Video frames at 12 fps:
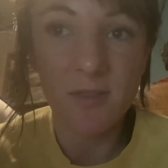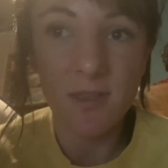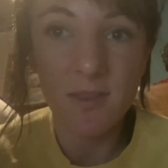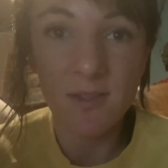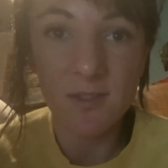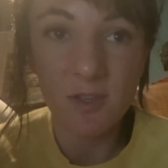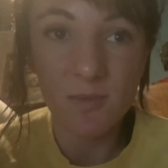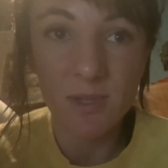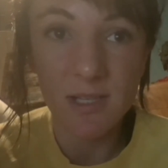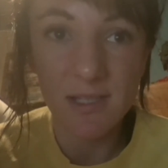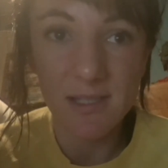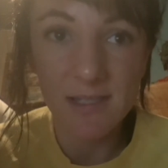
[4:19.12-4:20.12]
this human
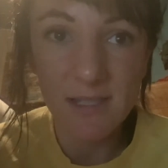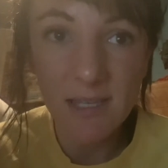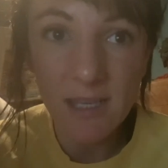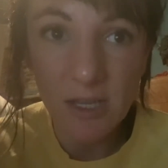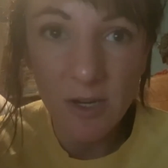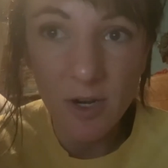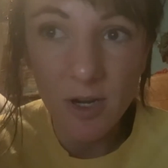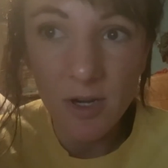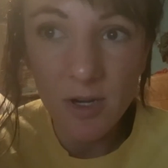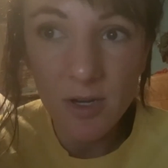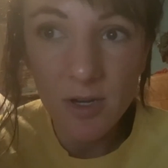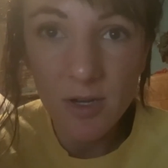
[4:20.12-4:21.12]
is seeing
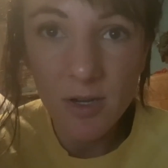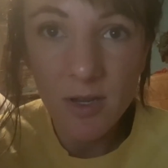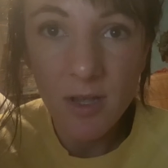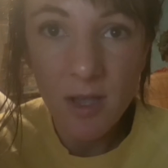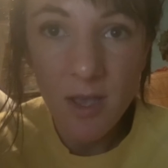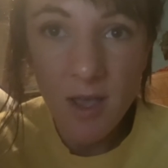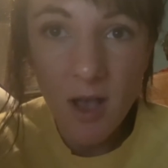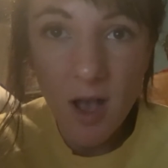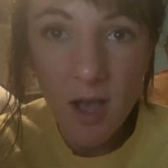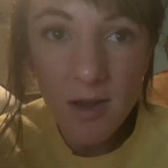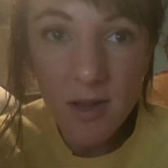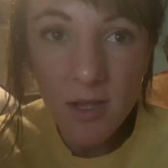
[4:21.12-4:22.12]
her.
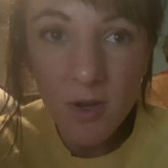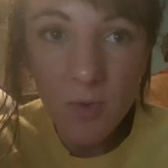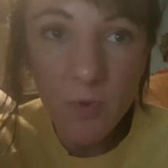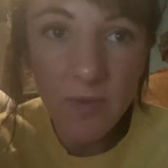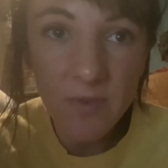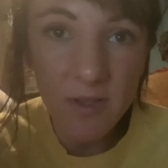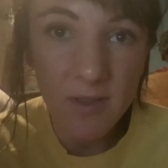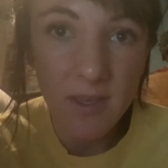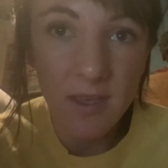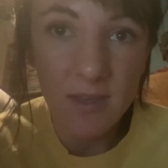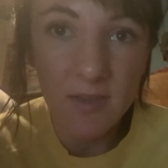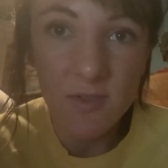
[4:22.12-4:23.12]

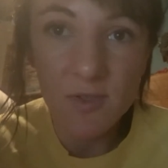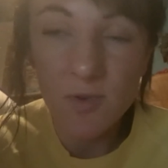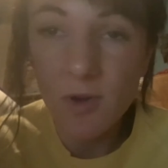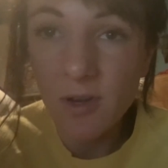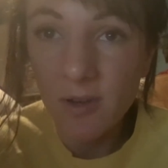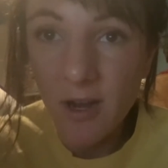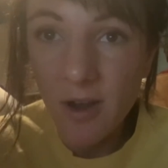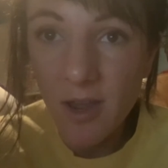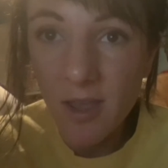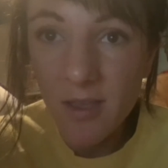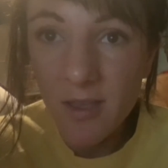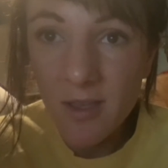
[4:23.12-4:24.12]
Unequivocally
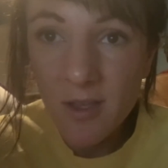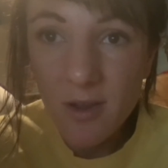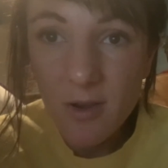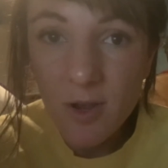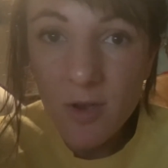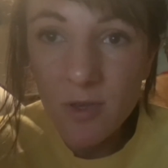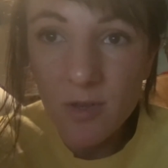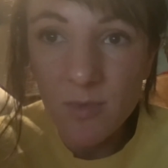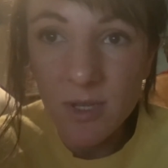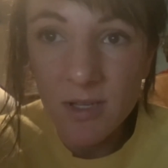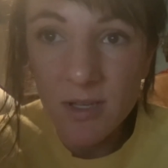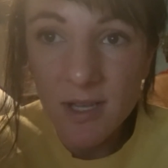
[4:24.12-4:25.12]
extraordinary, no
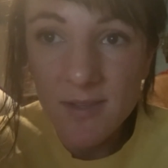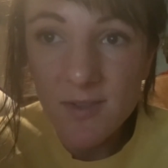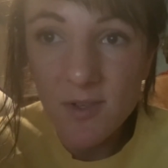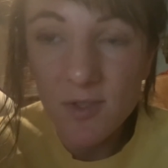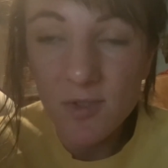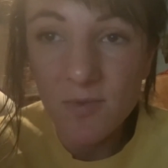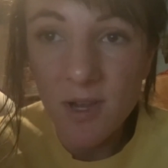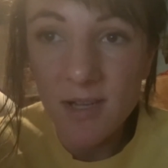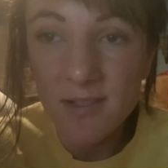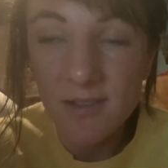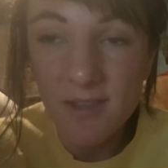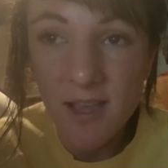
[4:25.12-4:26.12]
human has looked
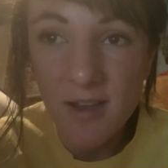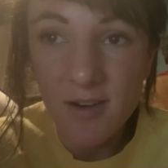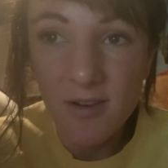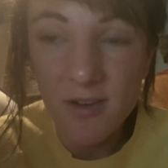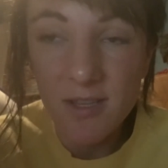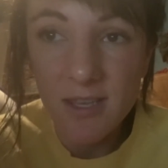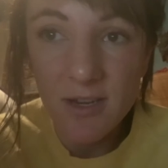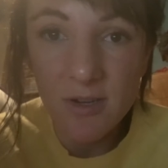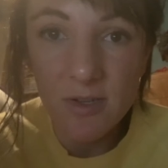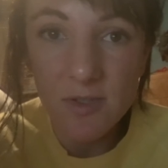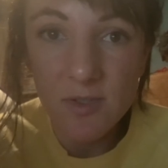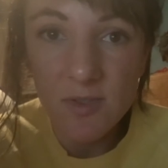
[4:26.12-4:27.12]
directly at her in
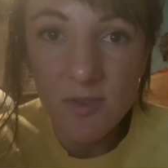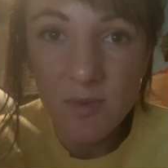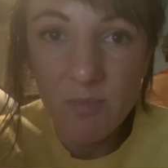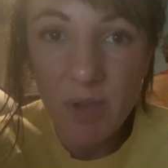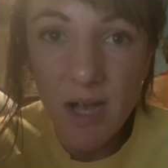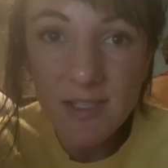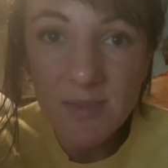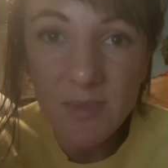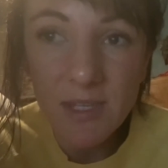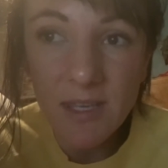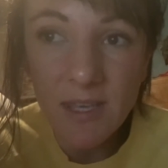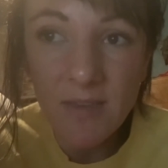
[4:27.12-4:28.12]
years,
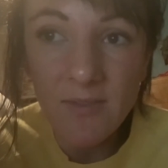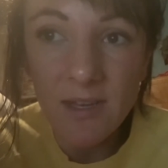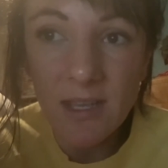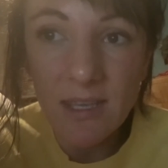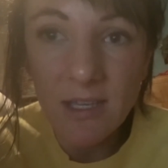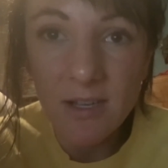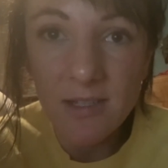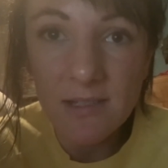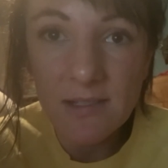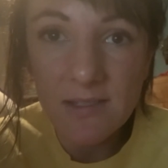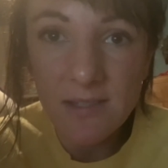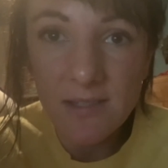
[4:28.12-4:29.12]
possibly even
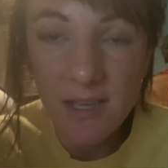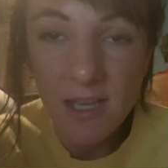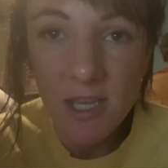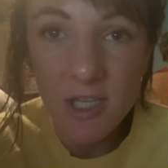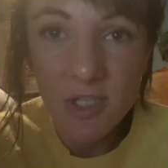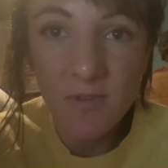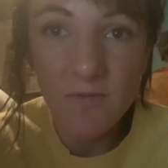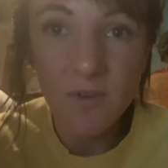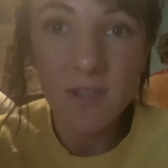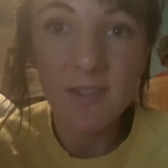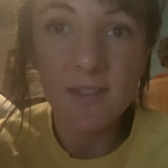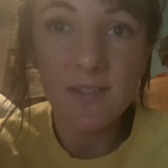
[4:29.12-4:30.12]
eons. She
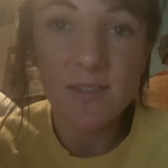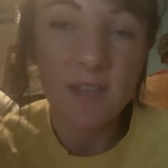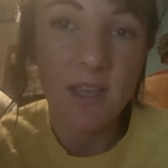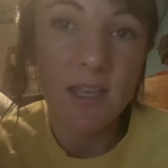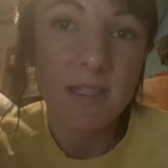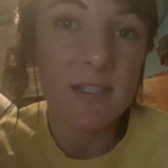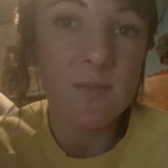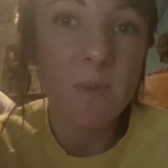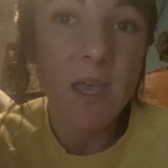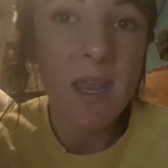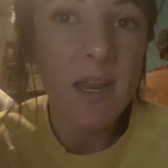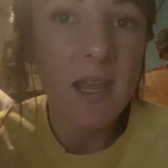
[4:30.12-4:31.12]
freezes,
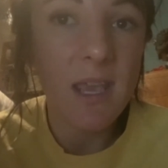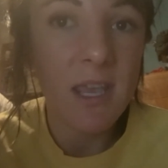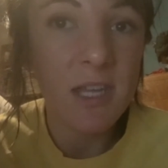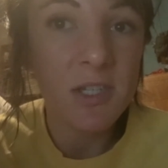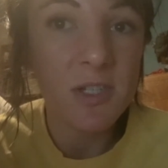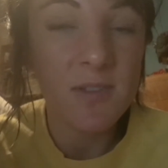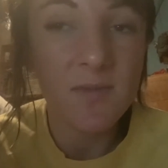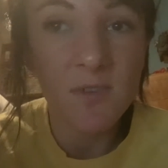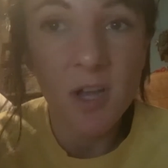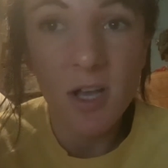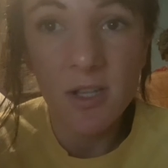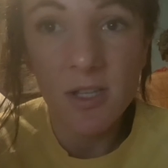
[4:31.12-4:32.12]
despite ages of
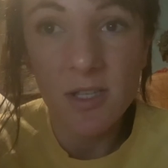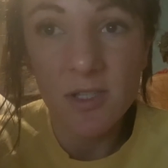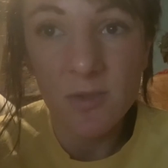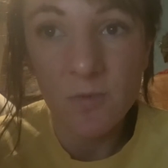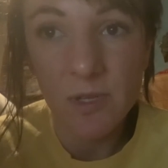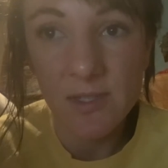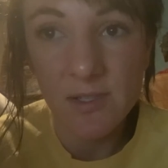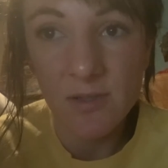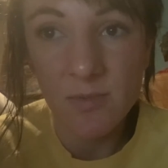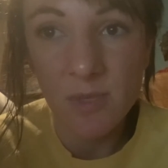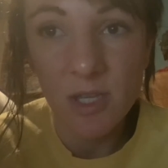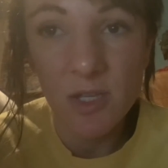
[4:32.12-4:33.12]
knowledge and
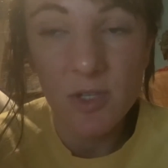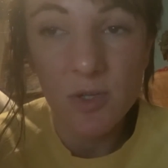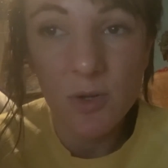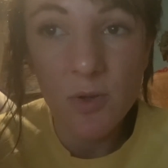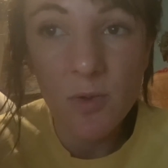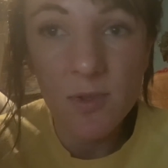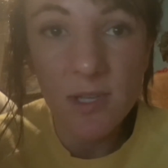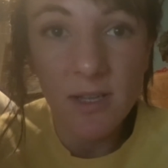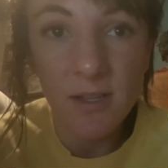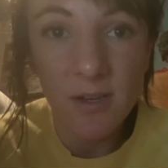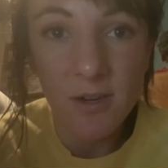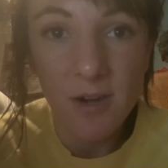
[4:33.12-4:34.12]
wisdom and truth
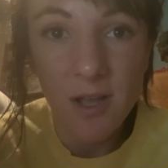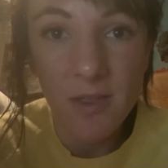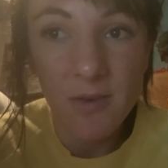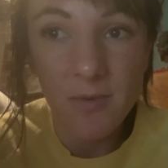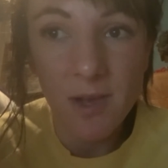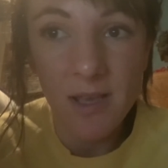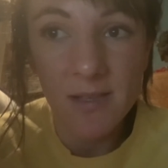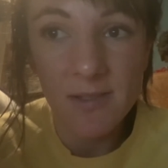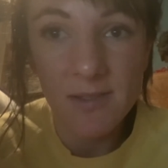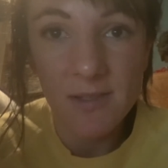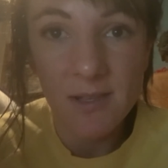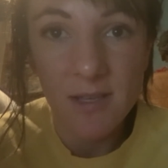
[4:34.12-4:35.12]
telling her
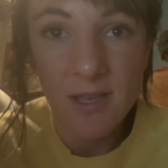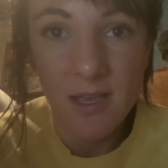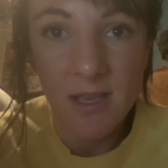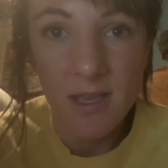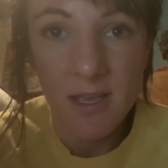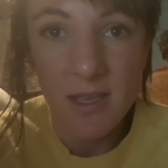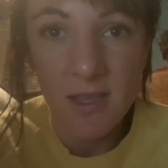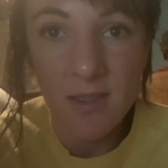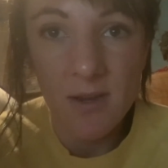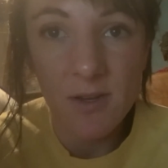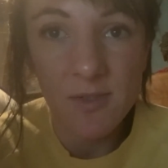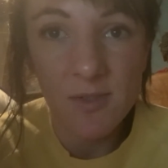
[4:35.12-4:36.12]
otherwise.
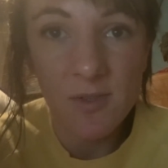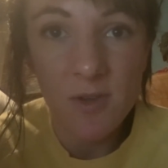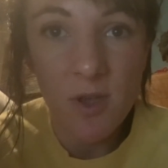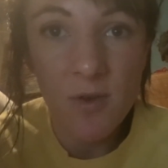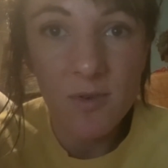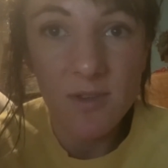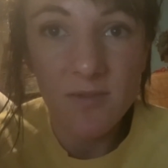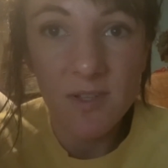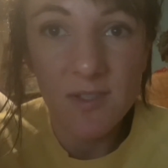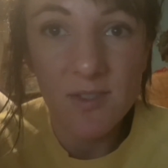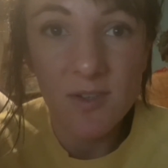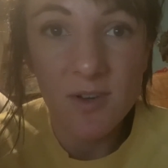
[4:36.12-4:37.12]
There is a note of
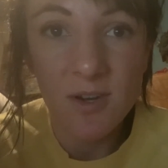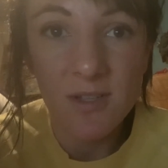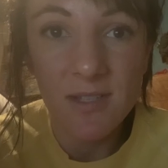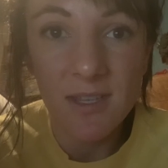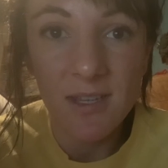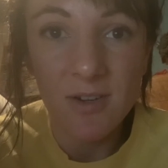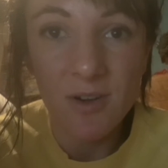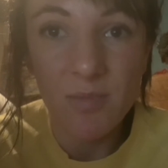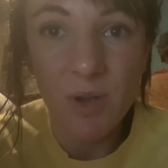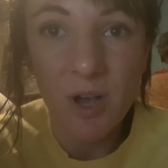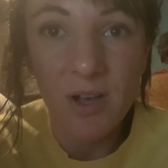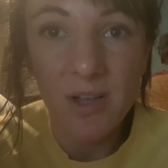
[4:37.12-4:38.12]
uncertainty in her
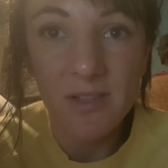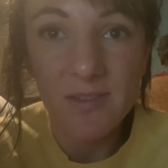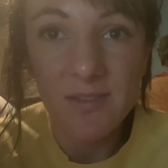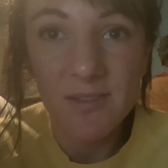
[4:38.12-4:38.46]
pause,